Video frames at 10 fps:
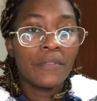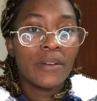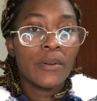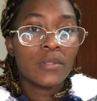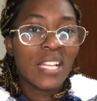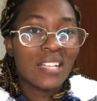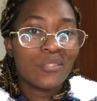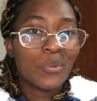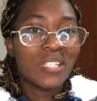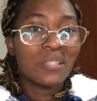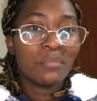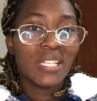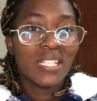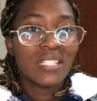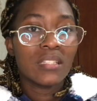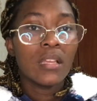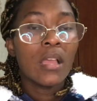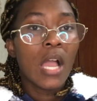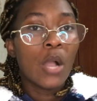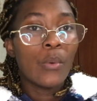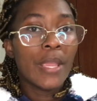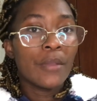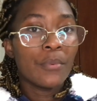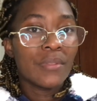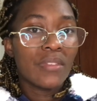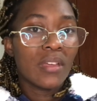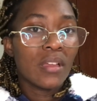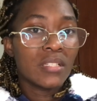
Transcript: It was like 20 minutes away with a